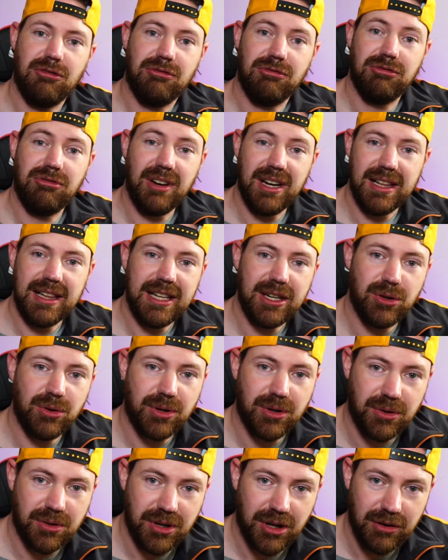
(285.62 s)
Really good
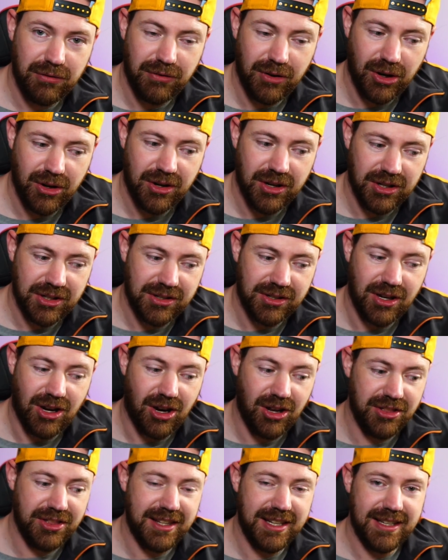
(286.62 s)
autofocus
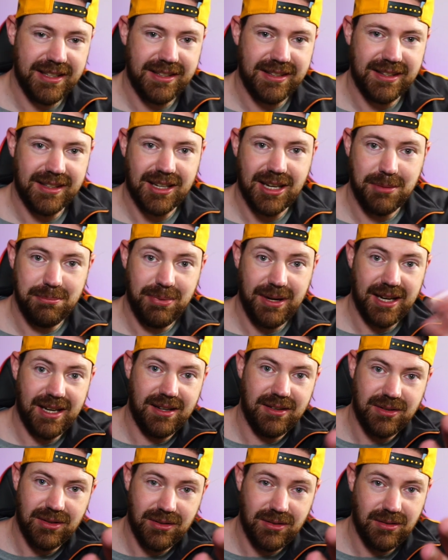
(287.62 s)
on this
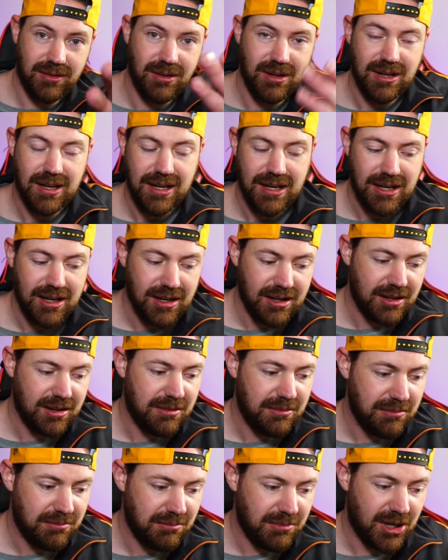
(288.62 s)
compared to
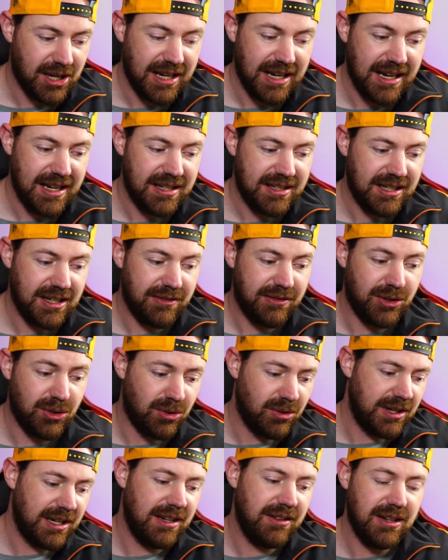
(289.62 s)
my A7
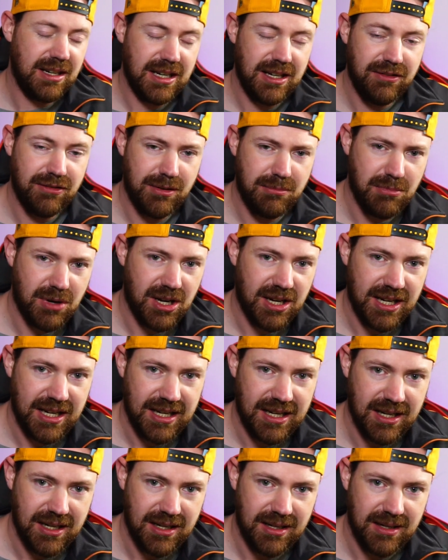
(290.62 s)
or even
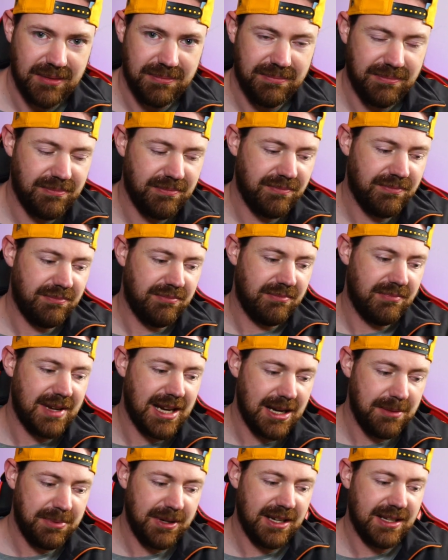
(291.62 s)
my
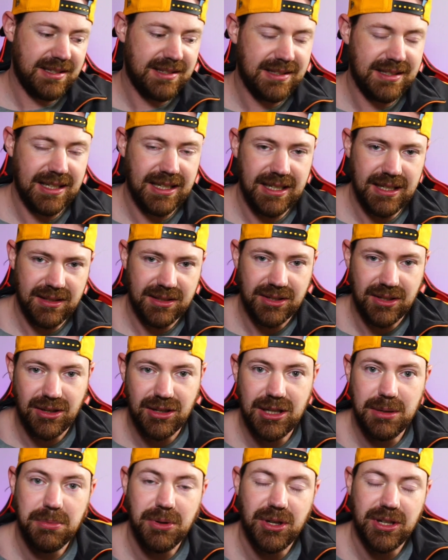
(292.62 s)
APS-C
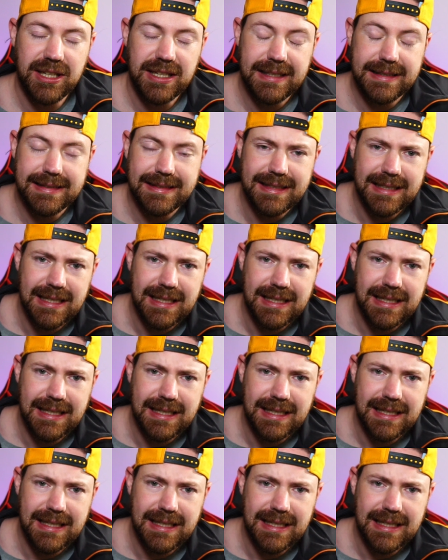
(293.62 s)
Sony bodies.